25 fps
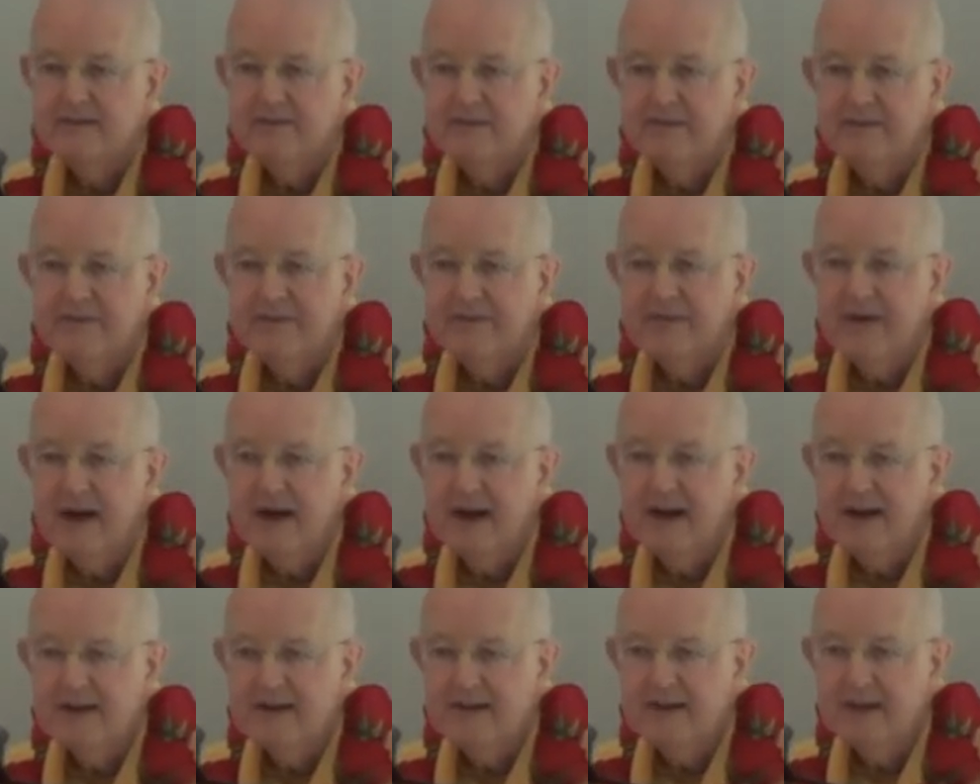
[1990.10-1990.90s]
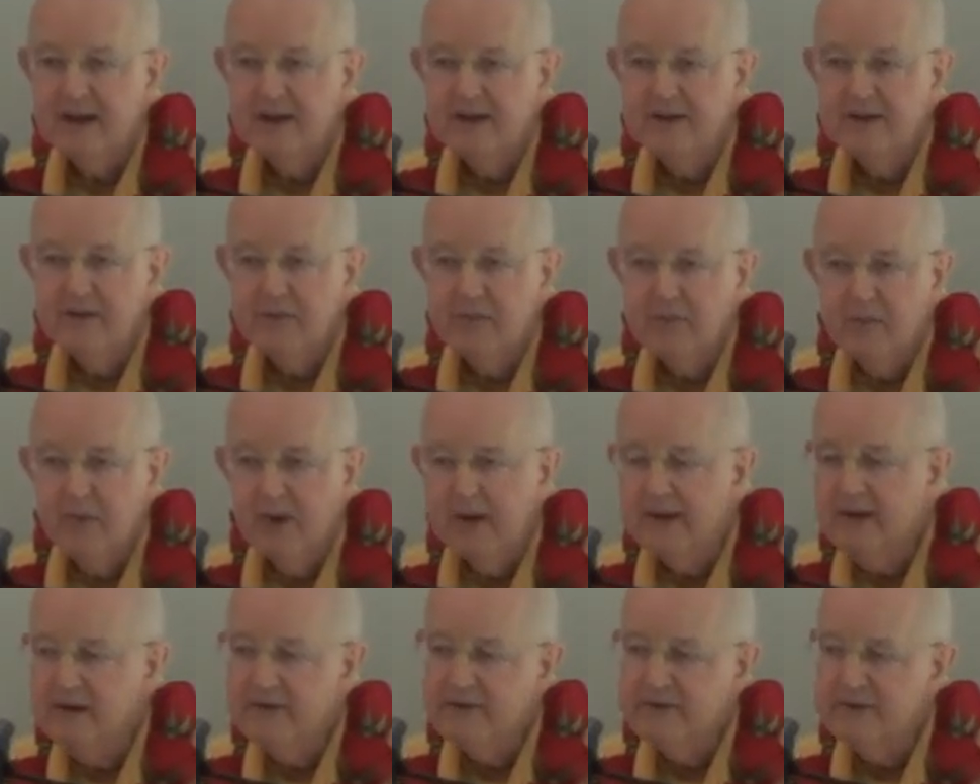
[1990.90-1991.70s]
Find an,
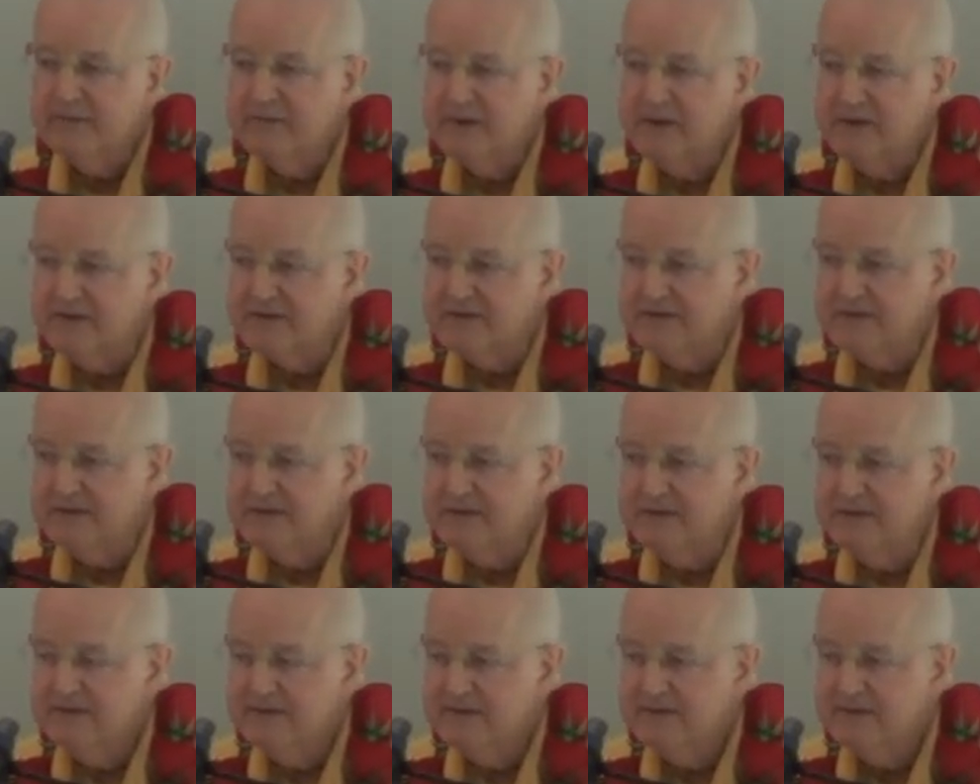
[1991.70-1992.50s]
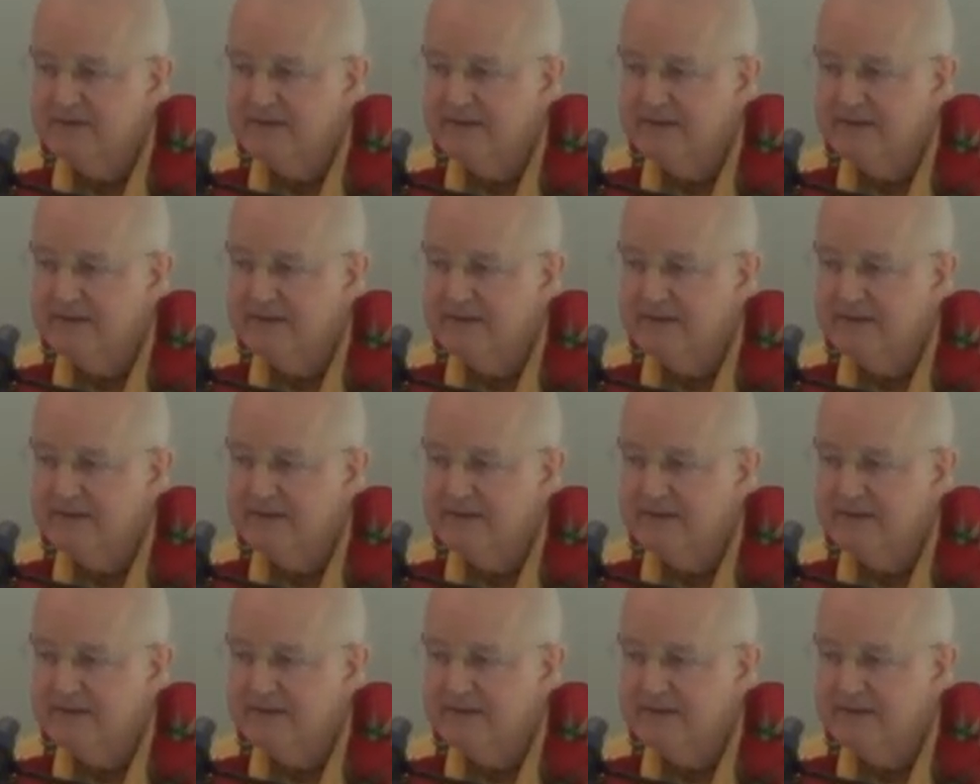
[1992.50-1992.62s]
one other person,